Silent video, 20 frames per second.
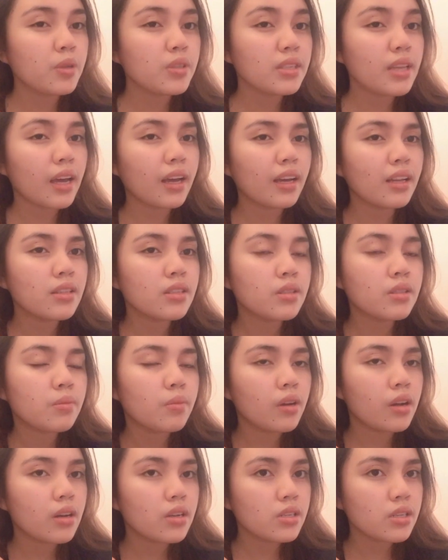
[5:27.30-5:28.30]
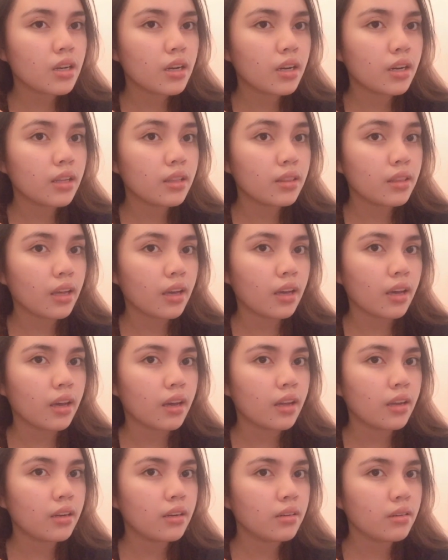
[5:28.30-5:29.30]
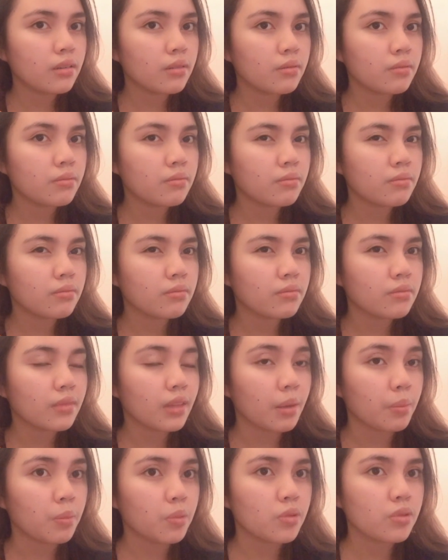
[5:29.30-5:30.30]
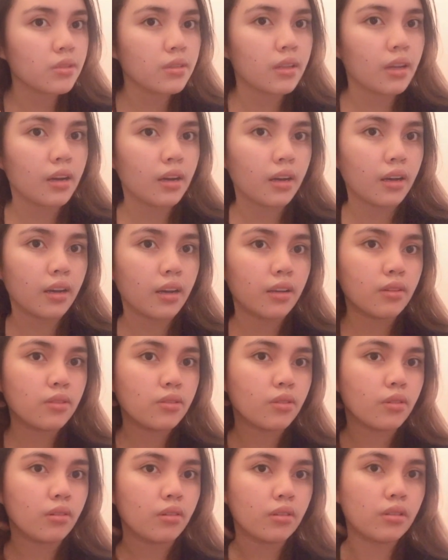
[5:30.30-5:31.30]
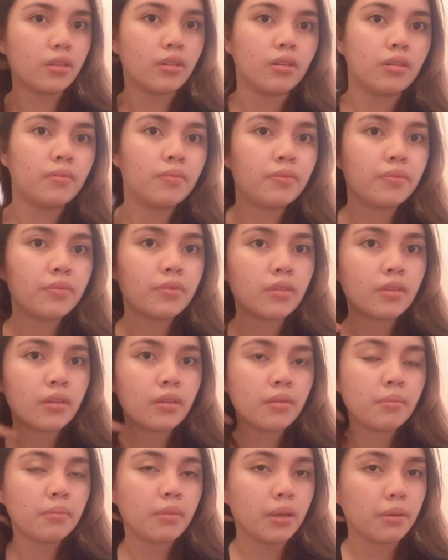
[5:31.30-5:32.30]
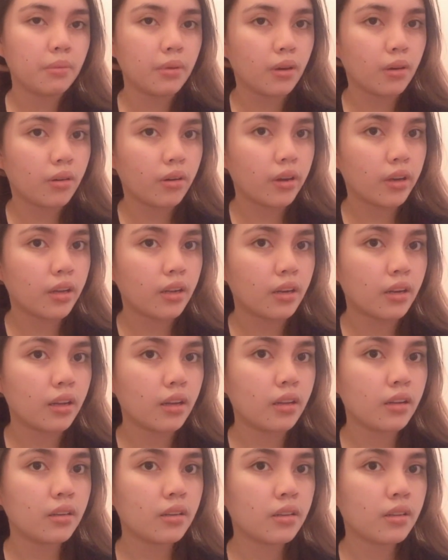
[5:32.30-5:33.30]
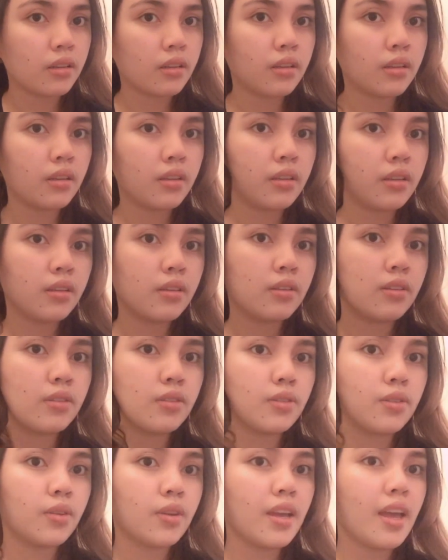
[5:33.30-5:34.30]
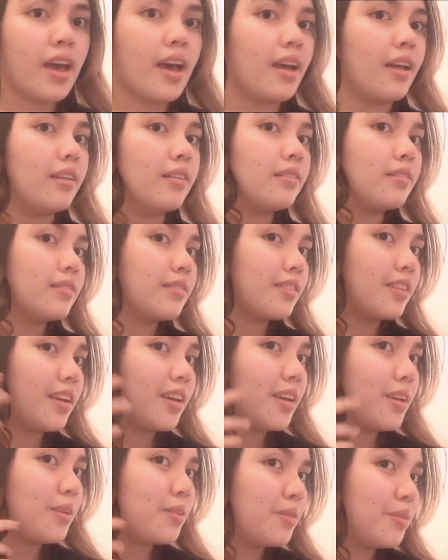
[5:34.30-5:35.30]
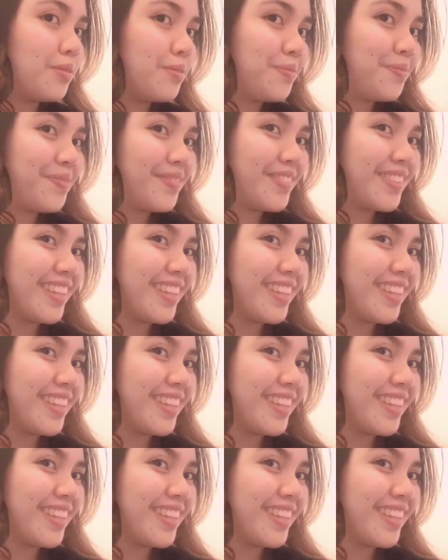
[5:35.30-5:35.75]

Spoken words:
Tapos, seconds mo lang siyang antayin. Tapos na agad. So, ta. Maybe okay na. So, yan. Ayan, no?